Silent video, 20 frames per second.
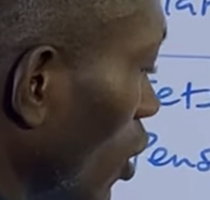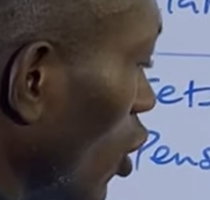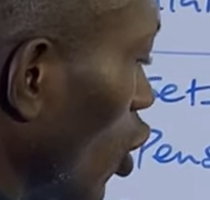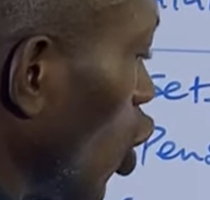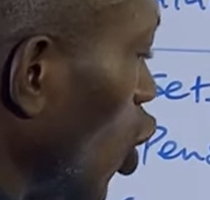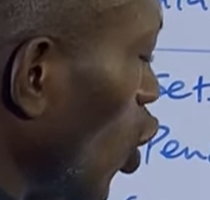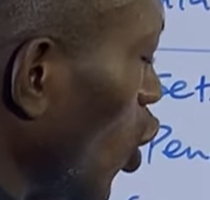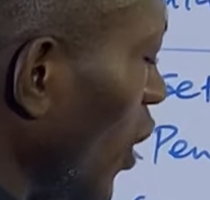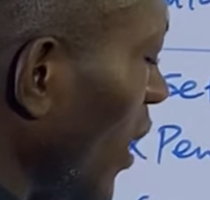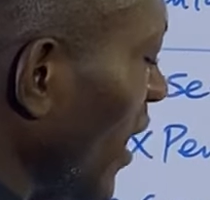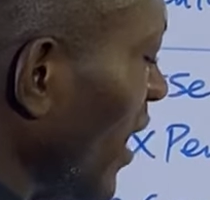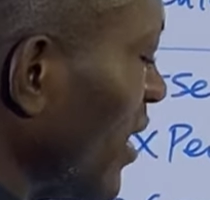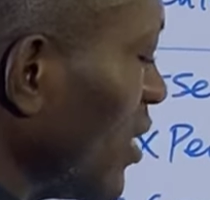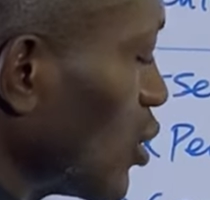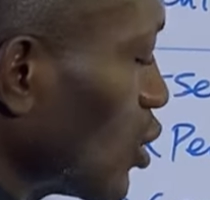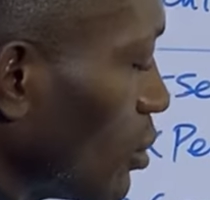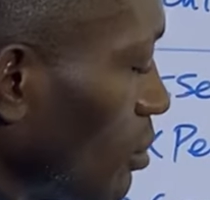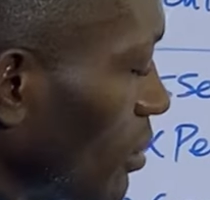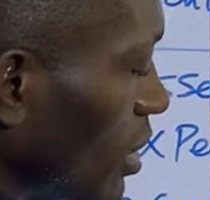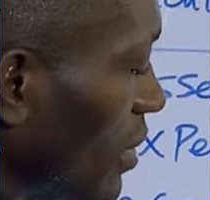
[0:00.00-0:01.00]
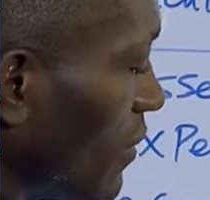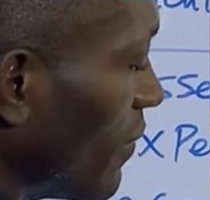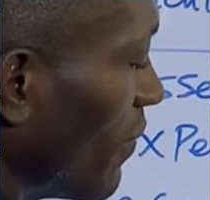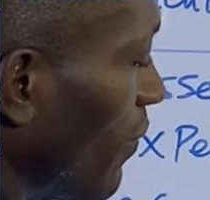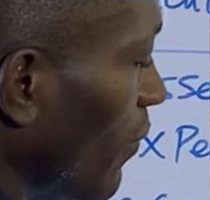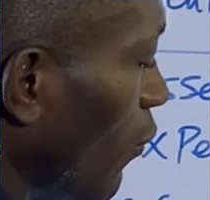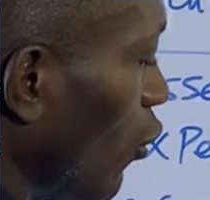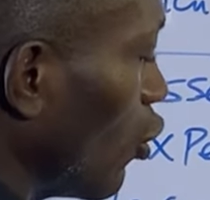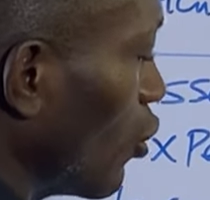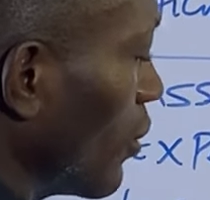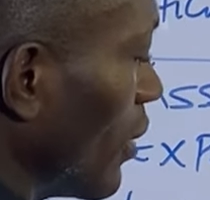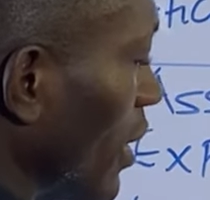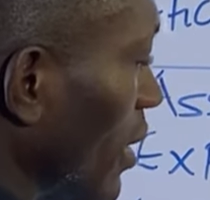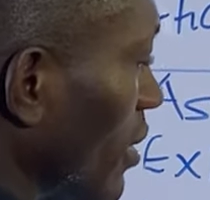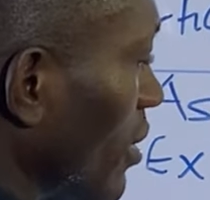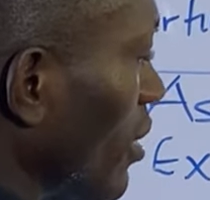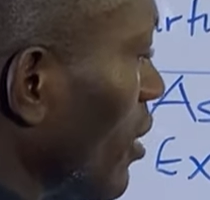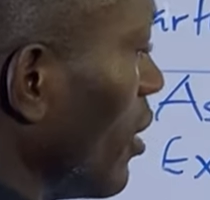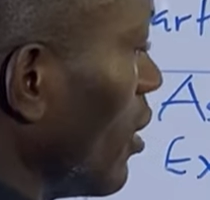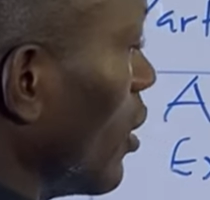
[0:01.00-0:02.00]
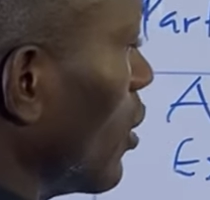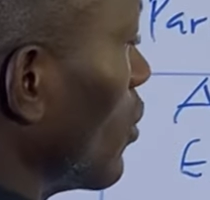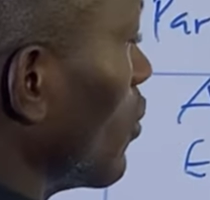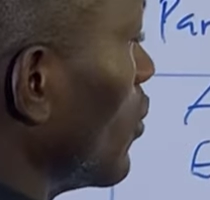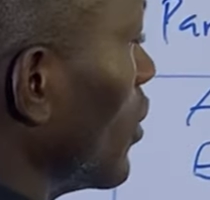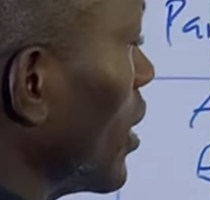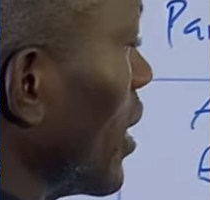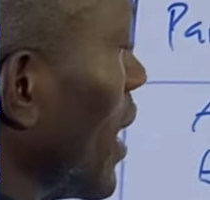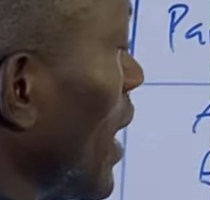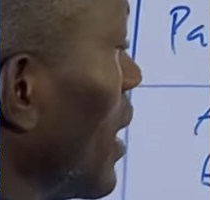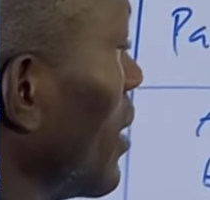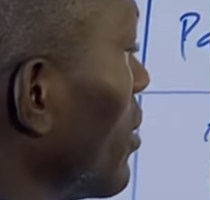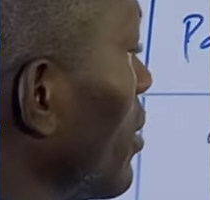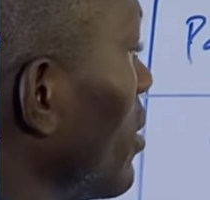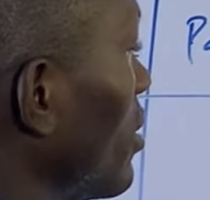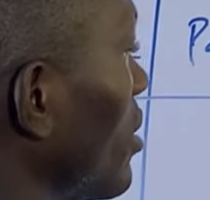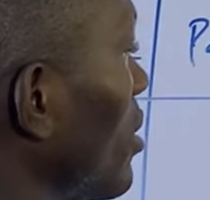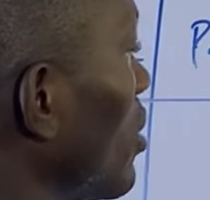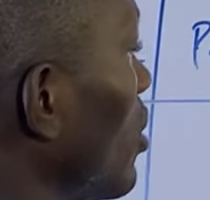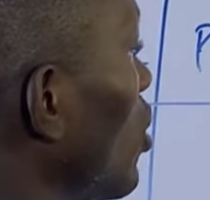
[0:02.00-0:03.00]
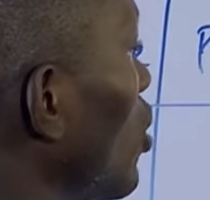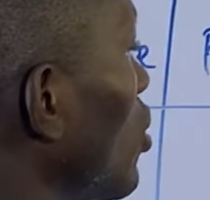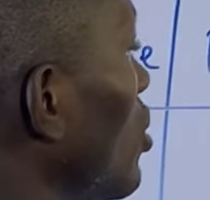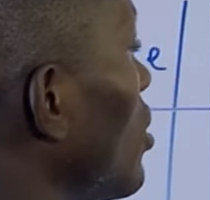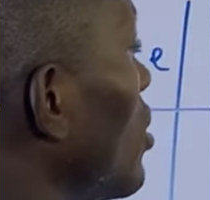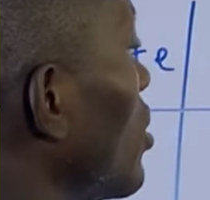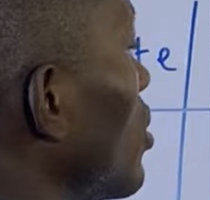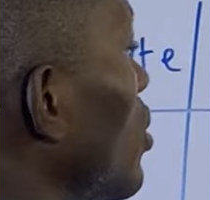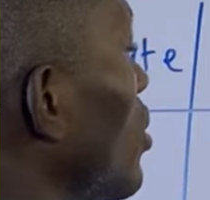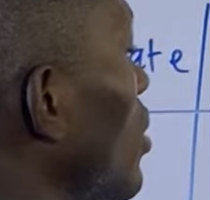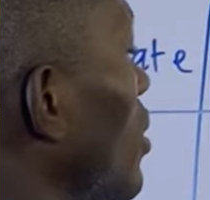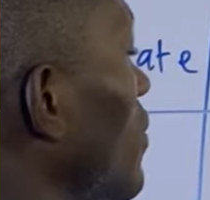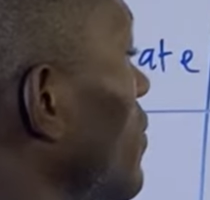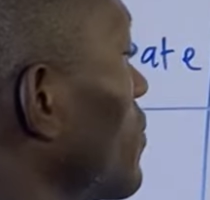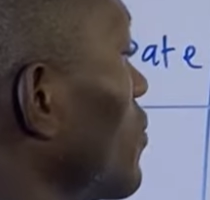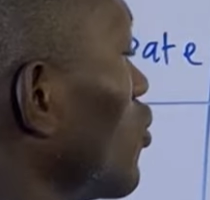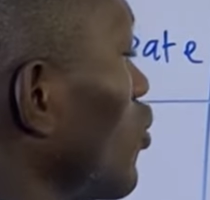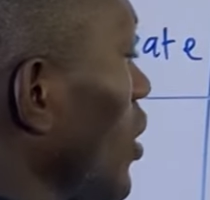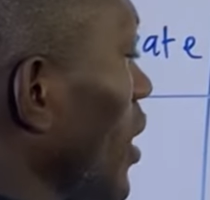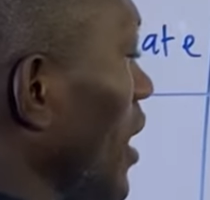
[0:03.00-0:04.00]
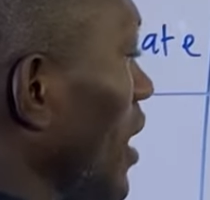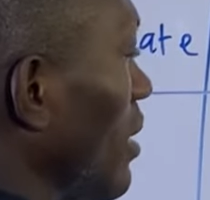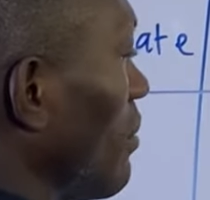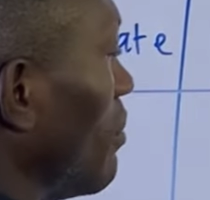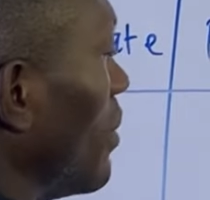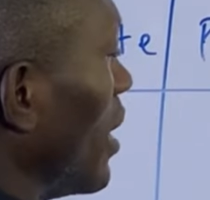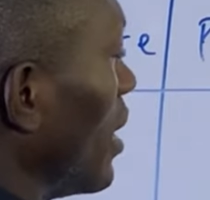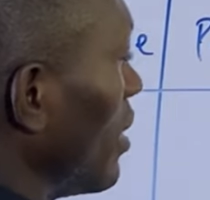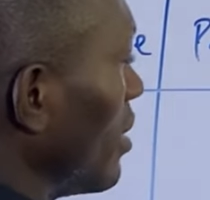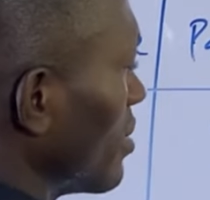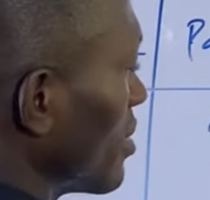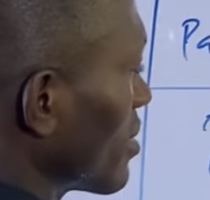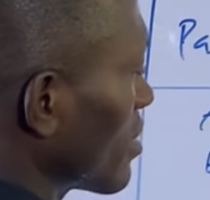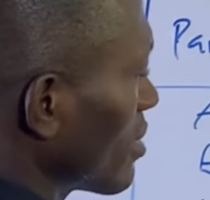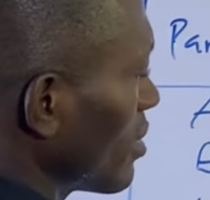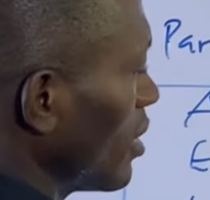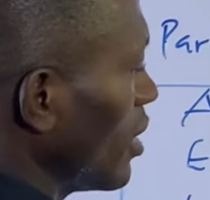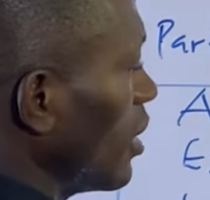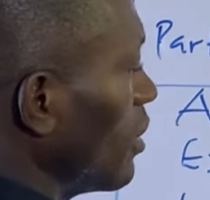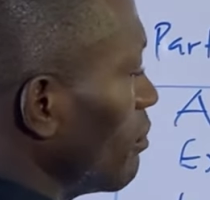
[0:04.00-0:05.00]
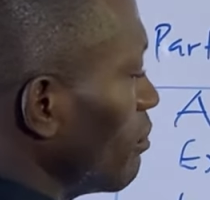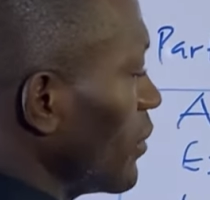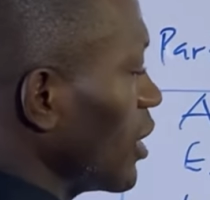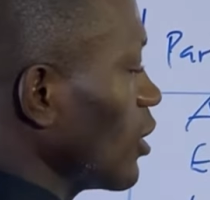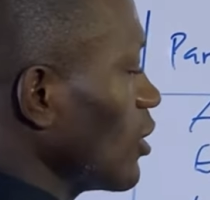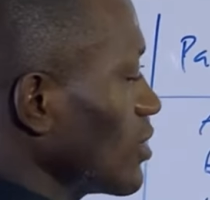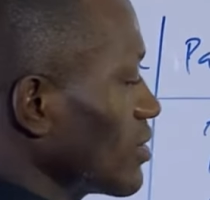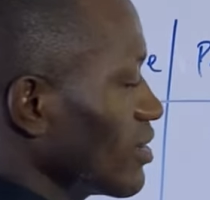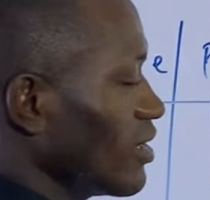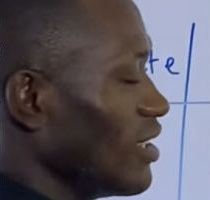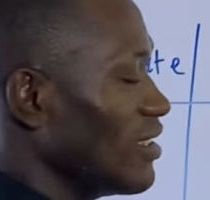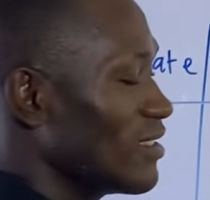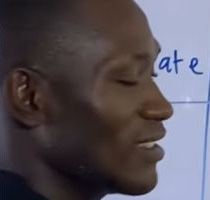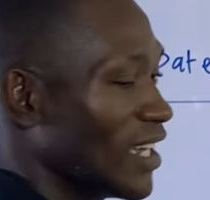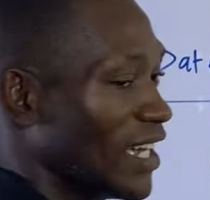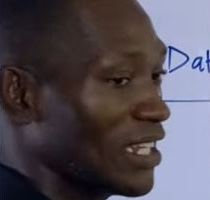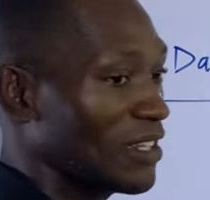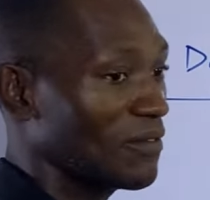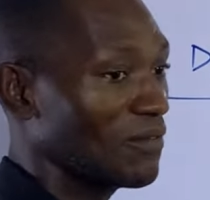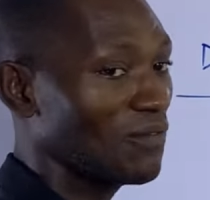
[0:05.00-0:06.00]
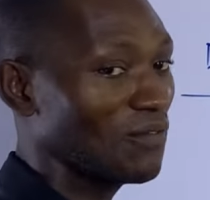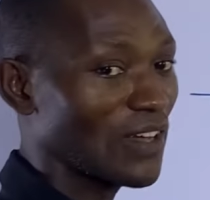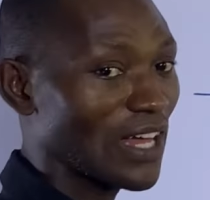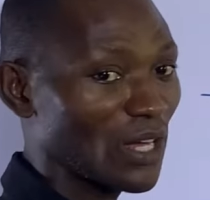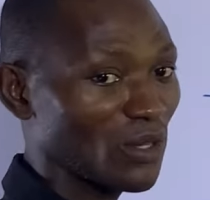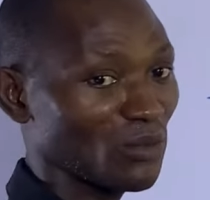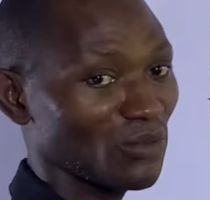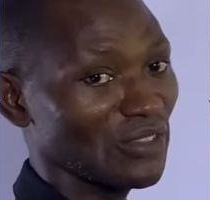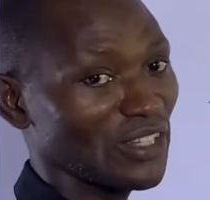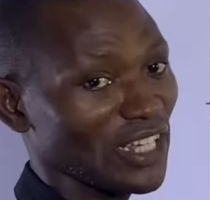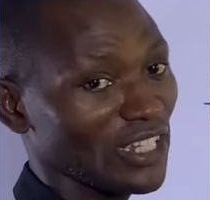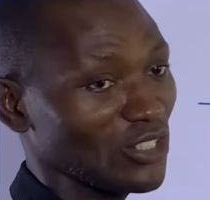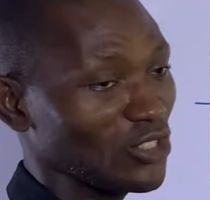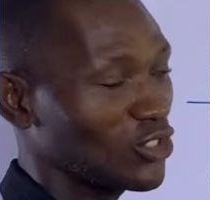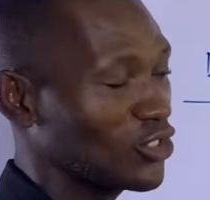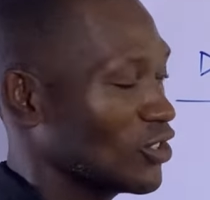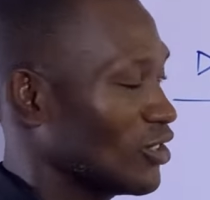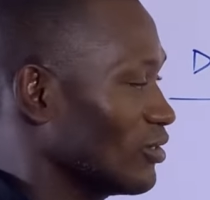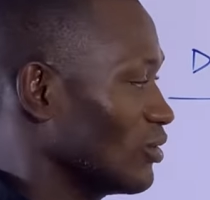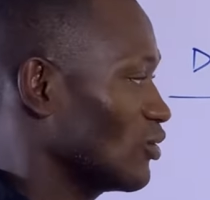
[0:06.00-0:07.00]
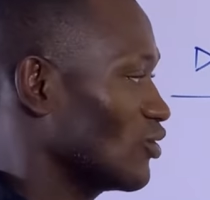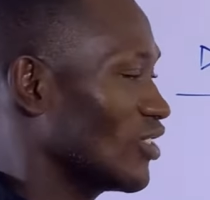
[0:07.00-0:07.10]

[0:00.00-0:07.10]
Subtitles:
go a little bit further regarding the golden rule of trial balance, because these are the foundation.